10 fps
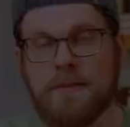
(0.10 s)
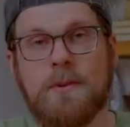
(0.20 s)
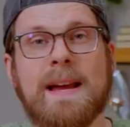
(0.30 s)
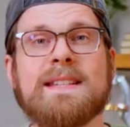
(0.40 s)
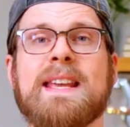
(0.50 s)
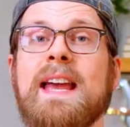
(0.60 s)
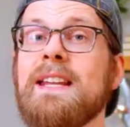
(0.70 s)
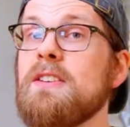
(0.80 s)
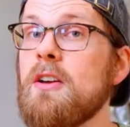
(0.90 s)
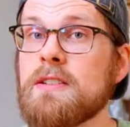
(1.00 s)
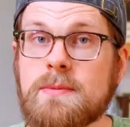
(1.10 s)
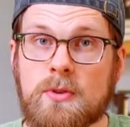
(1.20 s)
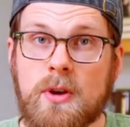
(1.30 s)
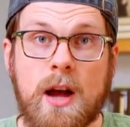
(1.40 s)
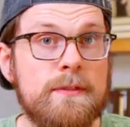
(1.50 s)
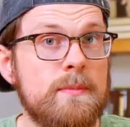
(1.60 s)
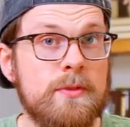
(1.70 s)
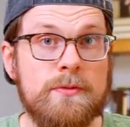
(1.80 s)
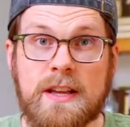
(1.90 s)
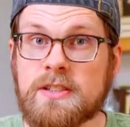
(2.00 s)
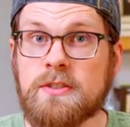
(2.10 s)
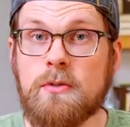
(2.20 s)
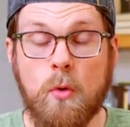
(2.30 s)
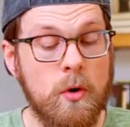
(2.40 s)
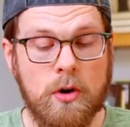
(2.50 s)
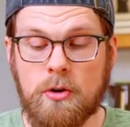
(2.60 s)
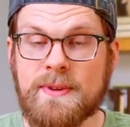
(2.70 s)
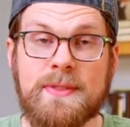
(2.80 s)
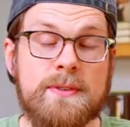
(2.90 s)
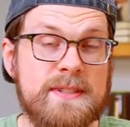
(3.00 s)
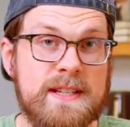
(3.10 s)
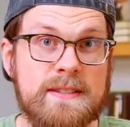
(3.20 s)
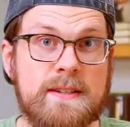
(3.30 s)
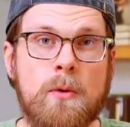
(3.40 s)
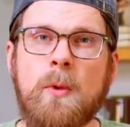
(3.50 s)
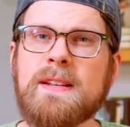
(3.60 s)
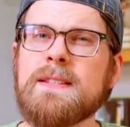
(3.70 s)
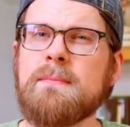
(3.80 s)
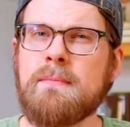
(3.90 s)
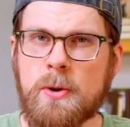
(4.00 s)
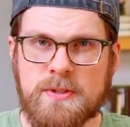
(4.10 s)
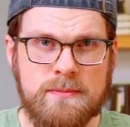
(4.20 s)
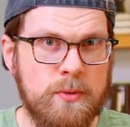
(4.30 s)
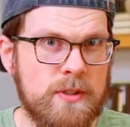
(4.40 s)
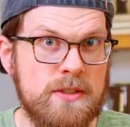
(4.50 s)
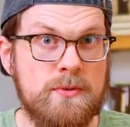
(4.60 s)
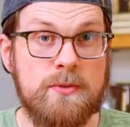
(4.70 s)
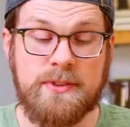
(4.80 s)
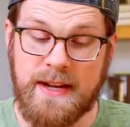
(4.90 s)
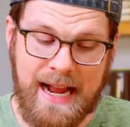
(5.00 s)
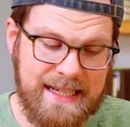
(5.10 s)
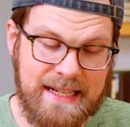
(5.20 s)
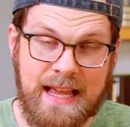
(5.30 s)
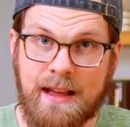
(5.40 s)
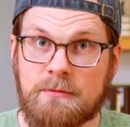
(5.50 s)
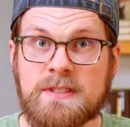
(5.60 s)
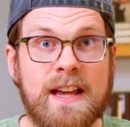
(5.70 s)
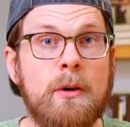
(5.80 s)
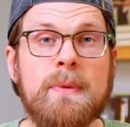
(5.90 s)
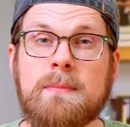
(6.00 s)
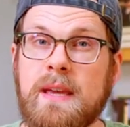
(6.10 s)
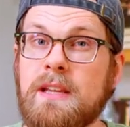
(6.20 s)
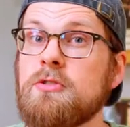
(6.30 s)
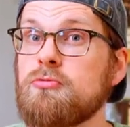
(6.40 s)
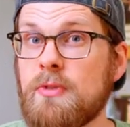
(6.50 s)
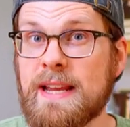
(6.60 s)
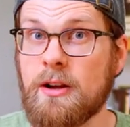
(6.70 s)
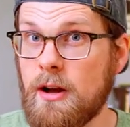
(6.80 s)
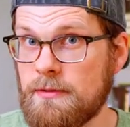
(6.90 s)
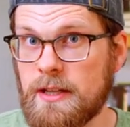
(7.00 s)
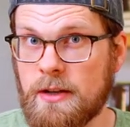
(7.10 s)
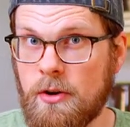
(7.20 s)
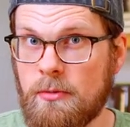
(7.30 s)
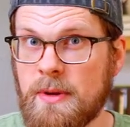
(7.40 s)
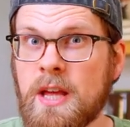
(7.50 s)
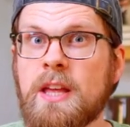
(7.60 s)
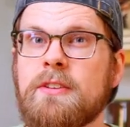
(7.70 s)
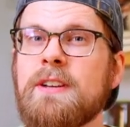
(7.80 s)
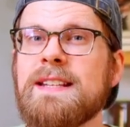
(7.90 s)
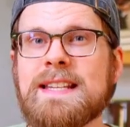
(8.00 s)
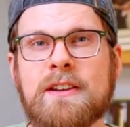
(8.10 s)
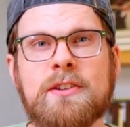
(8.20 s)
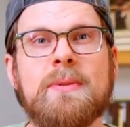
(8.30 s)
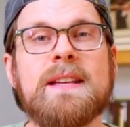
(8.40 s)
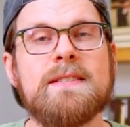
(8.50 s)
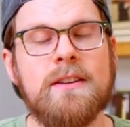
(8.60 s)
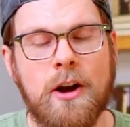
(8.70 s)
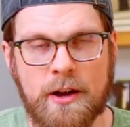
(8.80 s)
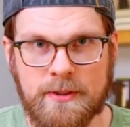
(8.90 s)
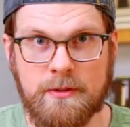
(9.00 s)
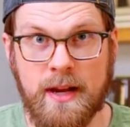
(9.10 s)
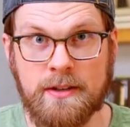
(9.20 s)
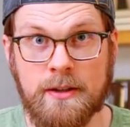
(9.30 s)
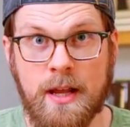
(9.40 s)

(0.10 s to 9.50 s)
you ask any knowledgeable coffee professional or home enthusiast, what is the most important tool that I can have to help me make great coffee at home, they're going to tell you it's a coffee grinder.